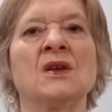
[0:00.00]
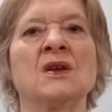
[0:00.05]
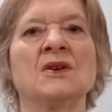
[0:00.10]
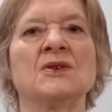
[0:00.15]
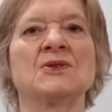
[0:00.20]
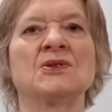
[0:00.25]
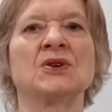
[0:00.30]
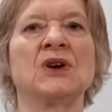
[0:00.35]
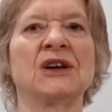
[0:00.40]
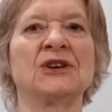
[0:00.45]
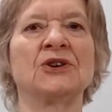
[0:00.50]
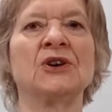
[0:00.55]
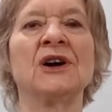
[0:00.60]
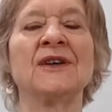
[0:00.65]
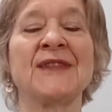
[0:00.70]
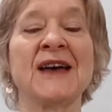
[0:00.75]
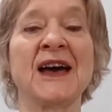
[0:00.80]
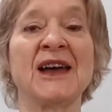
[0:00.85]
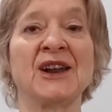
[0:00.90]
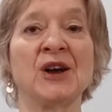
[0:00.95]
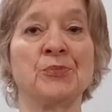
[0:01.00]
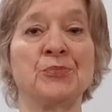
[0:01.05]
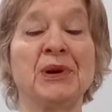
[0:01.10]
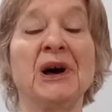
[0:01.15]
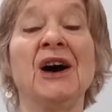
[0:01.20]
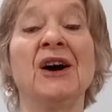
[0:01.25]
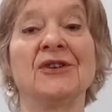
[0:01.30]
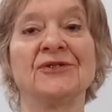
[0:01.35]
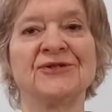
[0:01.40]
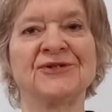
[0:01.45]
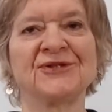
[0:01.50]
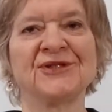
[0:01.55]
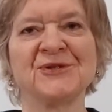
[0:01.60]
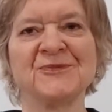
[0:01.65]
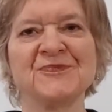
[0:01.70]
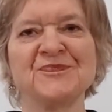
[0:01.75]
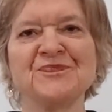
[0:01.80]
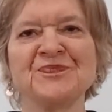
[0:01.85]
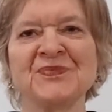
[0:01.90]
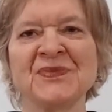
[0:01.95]
So I call that a puff.
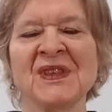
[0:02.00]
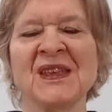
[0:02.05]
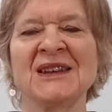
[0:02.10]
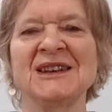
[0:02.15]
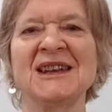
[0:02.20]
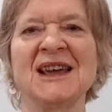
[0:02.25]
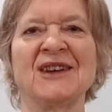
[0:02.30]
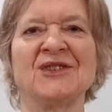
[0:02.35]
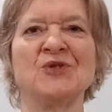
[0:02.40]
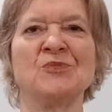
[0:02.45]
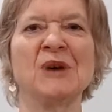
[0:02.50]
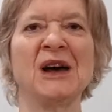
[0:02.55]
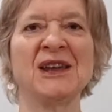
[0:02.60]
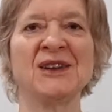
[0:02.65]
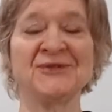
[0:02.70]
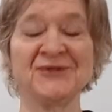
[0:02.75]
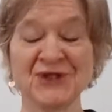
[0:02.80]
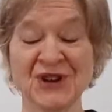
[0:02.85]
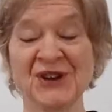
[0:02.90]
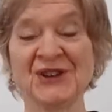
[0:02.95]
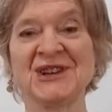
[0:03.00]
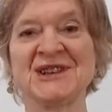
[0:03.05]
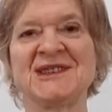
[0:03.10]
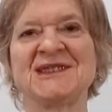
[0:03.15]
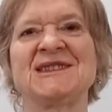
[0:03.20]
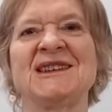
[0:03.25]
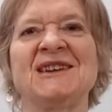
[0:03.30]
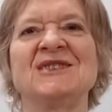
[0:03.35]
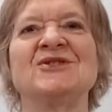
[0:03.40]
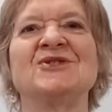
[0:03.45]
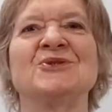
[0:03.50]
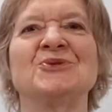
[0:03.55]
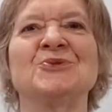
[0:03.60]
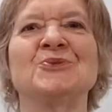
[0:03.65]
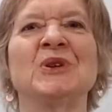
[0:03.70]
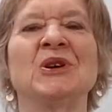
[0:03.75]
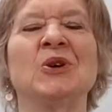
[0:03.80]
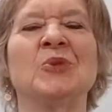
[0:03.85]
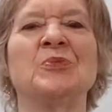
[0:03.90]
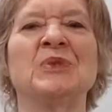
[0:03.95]
Now you might have noticed that you
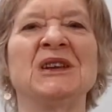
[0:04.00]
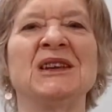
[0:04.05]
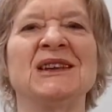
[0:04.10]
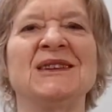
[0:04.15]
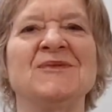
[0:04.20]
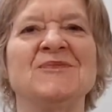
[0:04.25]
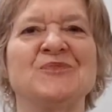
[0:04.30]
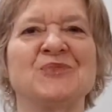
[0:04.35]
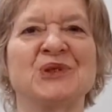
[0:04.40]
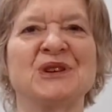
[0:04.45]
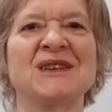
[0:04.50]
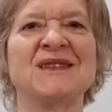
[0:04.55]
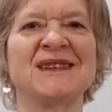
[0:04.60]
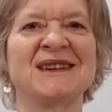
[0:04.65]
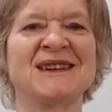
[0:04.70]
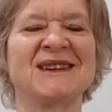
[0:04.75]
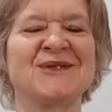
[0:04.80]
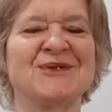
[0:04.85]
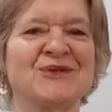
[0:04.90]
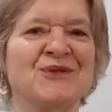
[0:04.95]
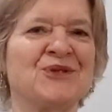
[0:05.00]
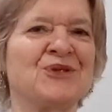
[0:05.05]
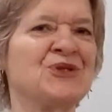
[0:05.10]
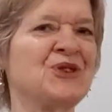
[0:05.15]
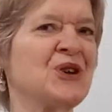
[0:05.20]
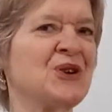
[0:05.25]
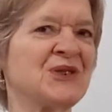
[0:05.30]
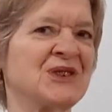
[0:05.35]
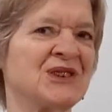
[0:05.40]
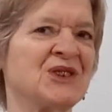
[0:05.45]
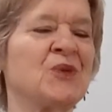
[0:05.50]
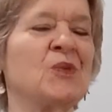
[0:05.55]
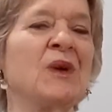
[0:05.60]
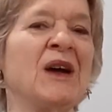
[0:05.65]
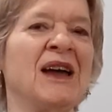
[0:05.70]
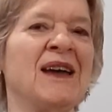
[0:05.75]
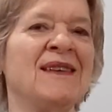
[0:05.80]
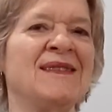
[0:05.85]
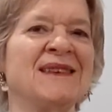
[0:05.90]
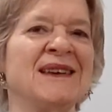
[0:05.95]
will be breathing through your nose in a
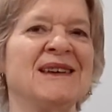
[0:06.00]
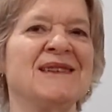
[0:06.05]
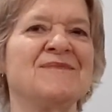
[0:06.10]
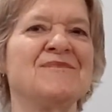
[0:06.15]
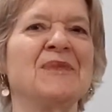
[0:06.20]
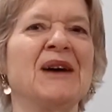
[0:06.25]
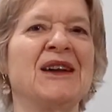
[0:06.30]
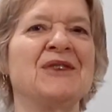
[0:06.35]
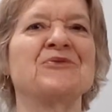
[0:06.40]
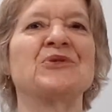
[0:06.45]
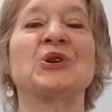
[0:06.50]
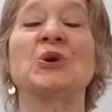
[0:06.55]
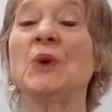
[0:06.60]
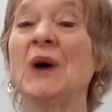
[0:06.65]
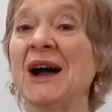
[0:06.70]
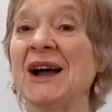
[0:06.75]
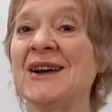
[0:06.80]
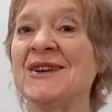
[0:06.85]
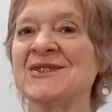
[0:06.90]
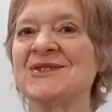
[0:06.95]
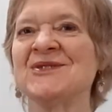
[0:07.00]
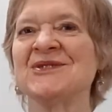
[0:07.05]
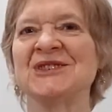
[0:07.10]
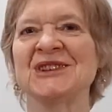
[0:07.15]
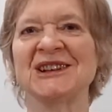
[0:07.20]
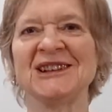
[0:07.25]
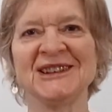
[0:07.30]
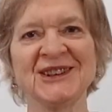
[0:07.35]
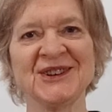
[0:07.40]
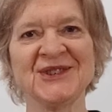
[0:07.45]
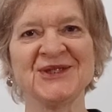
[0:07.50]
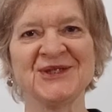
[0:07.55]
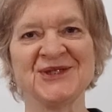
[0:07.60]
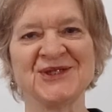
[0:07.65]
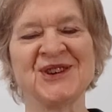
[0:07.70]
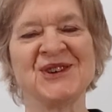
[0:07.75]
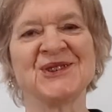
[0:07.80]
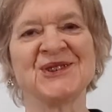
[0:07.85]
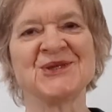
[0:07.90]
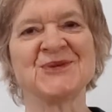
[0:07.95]
way that might require you to clear your
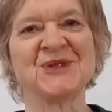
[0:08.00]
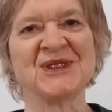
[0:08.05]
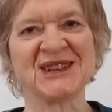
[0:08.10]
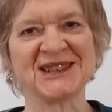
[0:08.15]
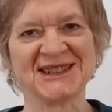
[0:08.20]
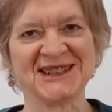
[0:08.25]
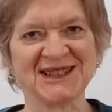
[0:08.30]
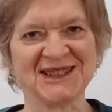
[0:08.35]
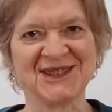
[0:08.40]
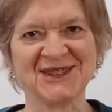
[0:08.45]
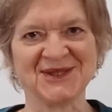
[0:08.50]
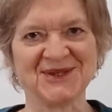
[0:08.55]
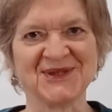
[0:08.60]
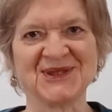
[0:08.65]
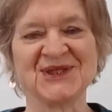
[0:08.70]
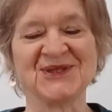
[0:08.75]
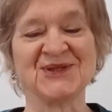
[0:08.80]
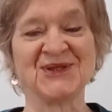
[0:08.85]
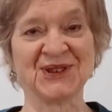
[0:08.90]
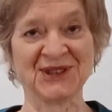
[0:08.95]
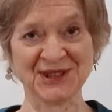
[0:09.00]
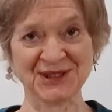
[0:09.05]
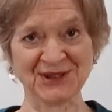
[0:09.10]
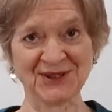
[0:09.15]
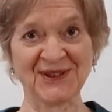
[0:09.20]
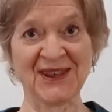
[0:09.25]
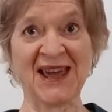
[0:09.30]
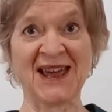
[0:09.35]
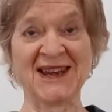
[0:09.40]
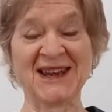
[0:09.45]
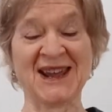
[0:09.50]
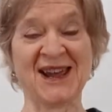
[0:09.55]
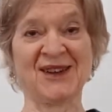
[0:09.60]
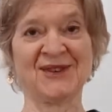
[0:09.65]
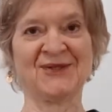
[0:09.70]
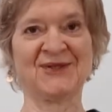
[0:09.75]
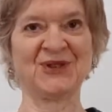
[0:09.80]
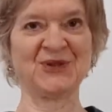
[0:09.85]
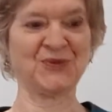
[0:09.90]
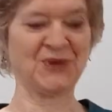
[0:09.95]
nose with a tissue. So you can do that now
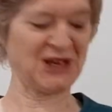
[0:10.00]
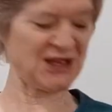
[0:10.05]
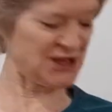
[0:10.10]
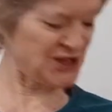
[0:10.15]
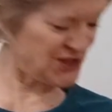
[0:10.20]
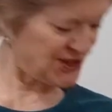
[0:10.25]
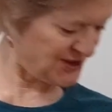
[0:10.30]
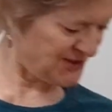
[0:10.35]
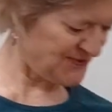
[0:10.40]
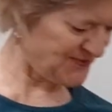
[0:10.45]
if you wish.